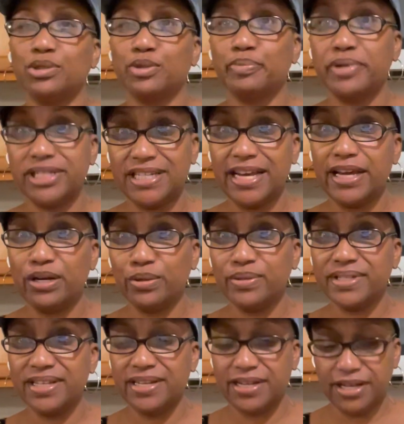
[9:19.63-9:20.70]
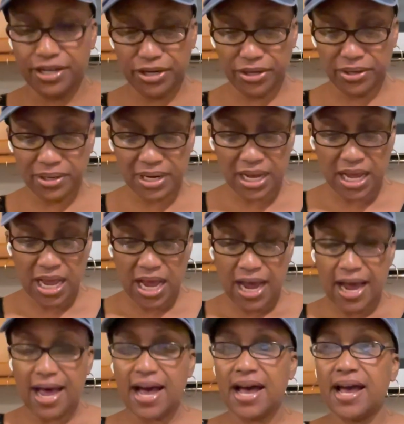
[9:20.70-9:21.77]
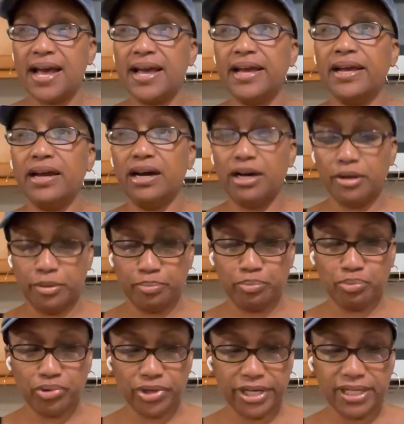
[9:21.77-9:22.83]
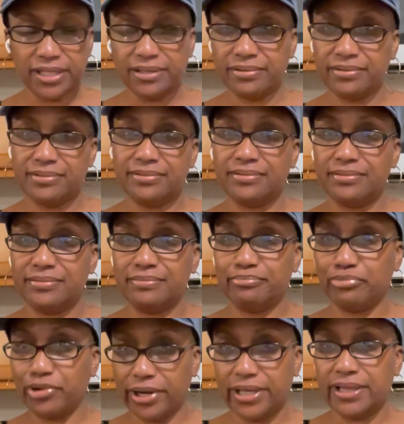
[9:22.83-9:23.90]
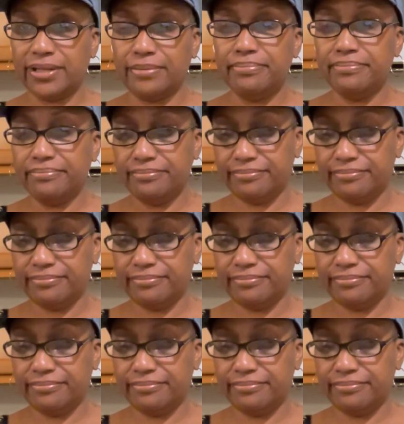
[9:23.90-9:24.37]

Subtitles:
potatoes in here. I pricked them,